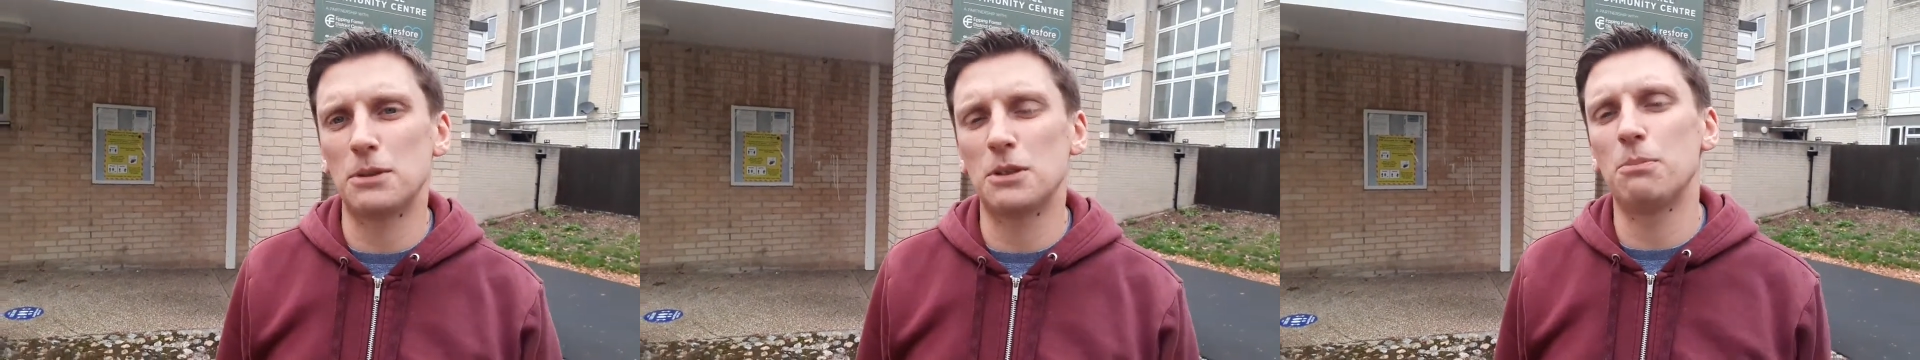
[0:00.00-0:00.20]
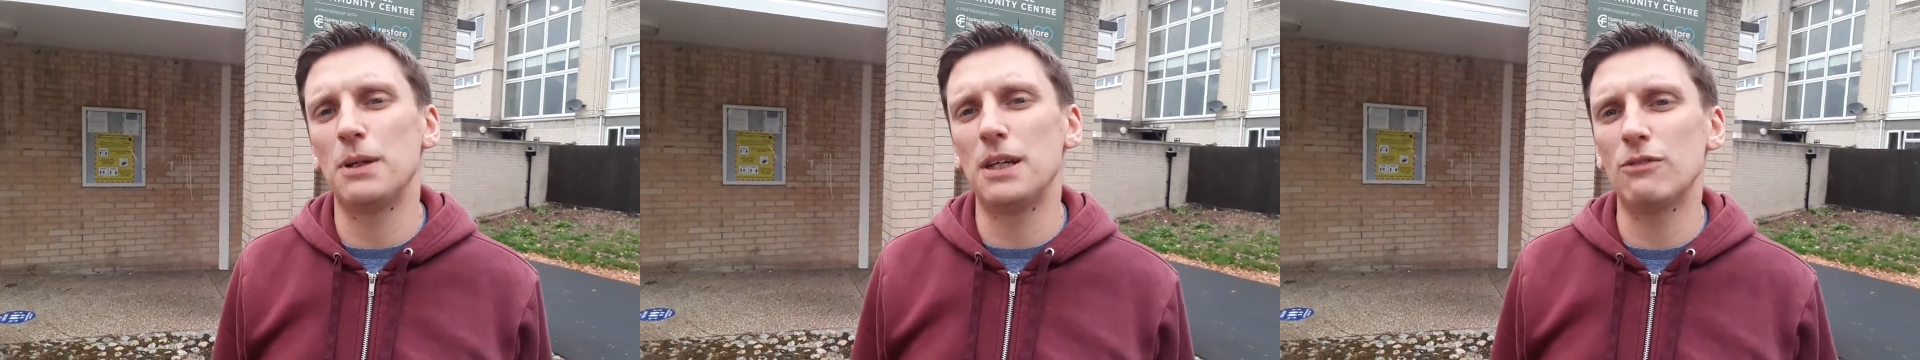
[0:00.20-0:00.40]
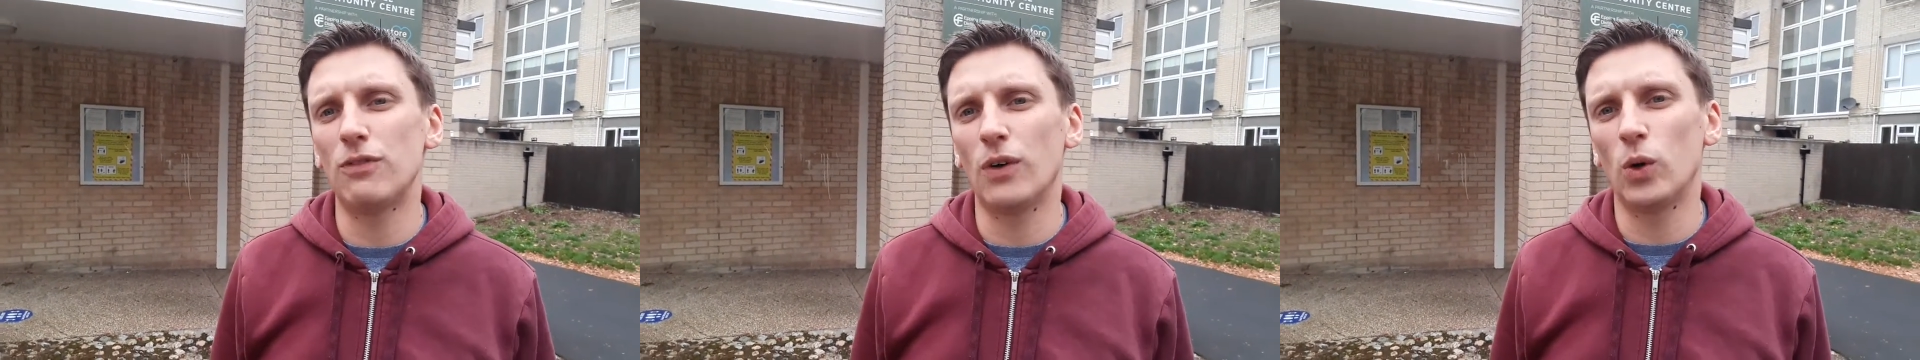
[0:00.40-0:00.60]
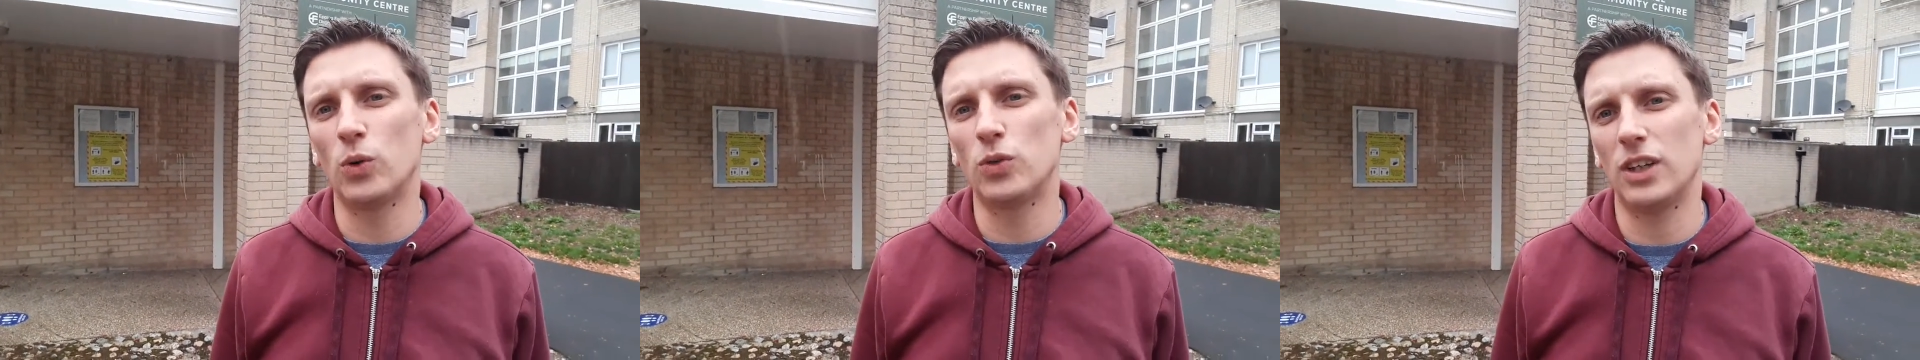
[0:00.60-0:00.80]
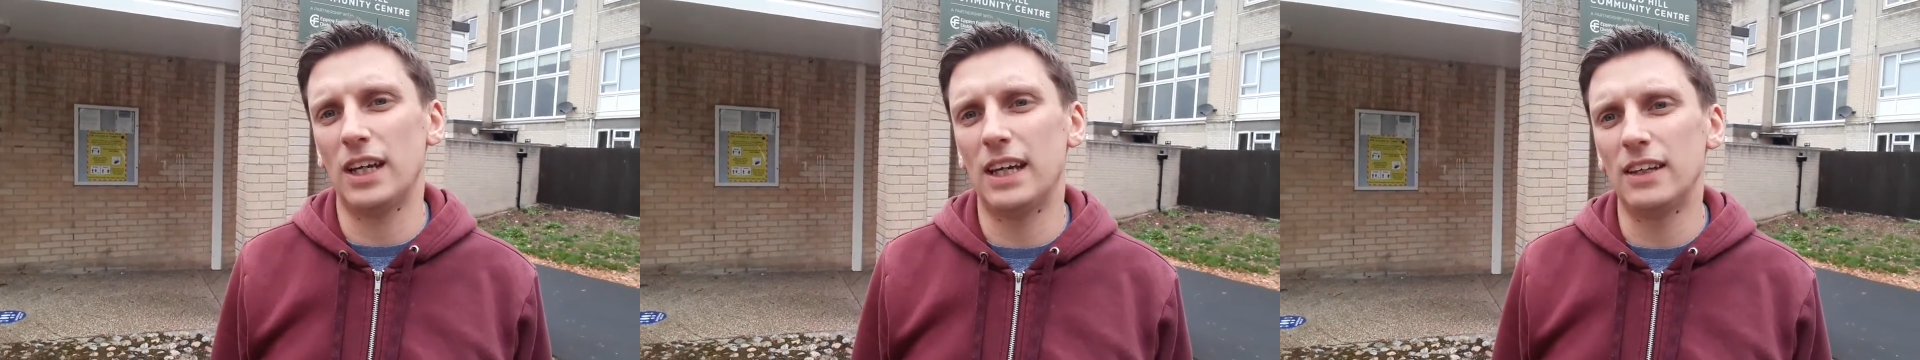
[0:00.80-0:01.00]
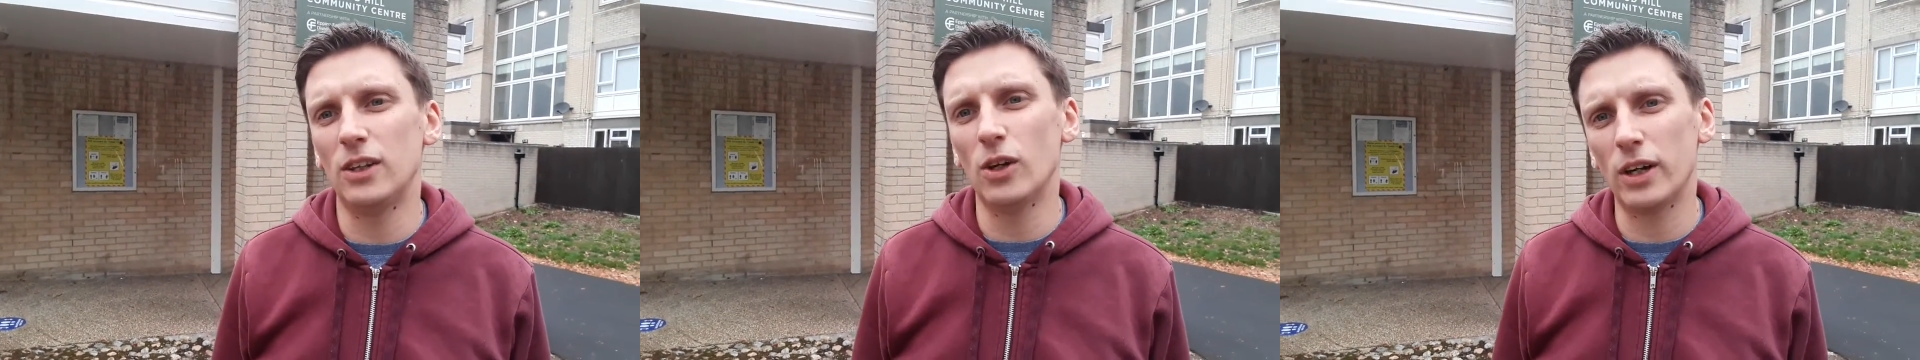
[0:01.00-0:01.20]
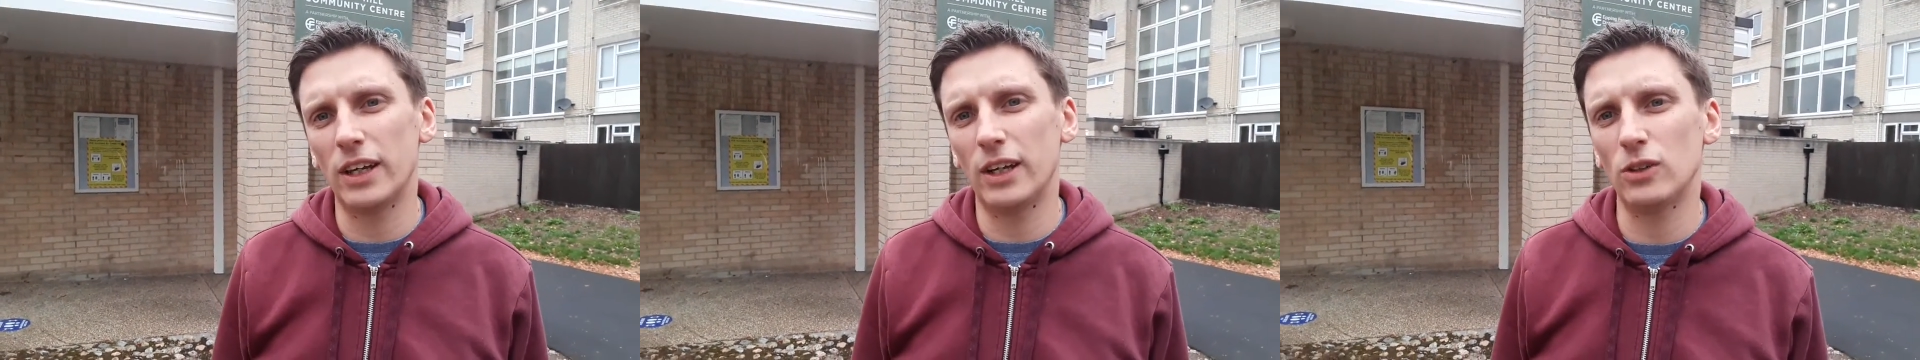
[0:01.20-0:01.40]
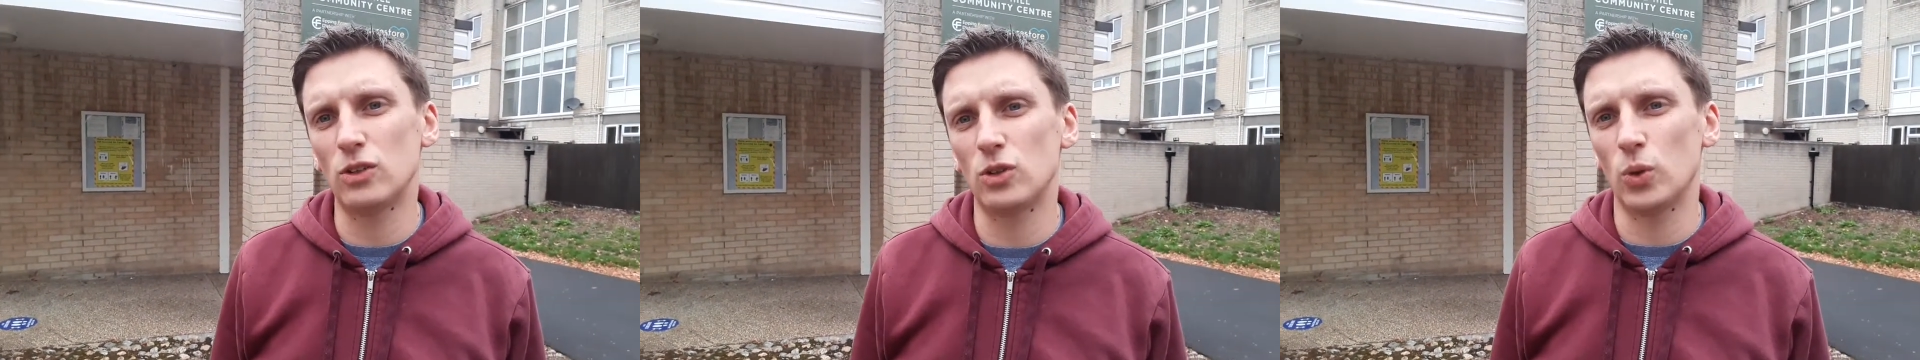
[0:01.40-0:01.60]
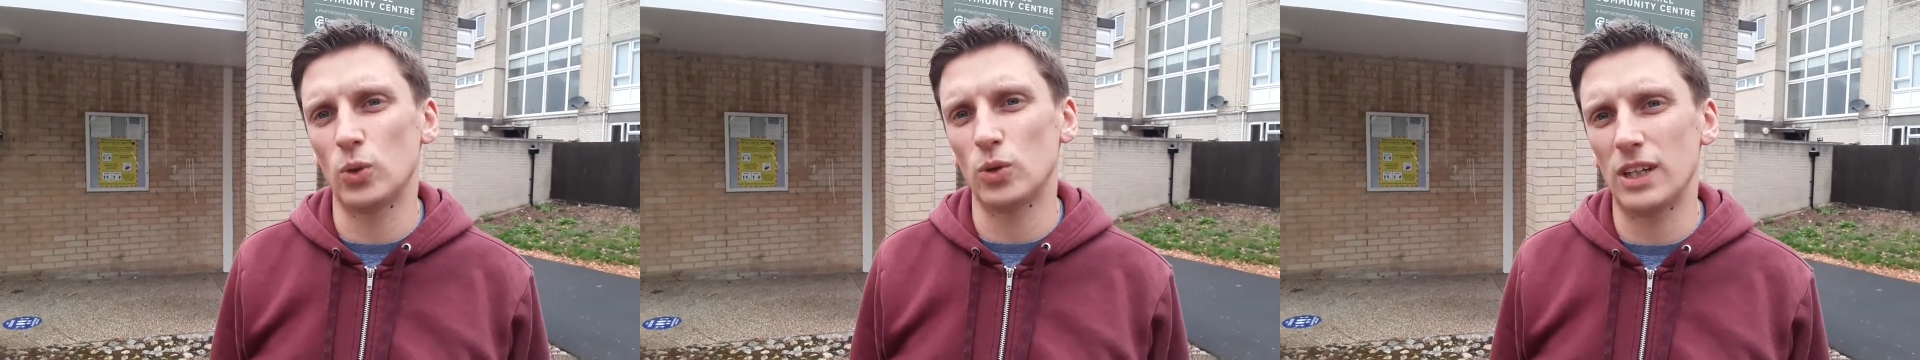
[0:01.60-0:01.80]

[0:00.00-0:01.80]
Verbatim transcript: to be involved in knocking on doors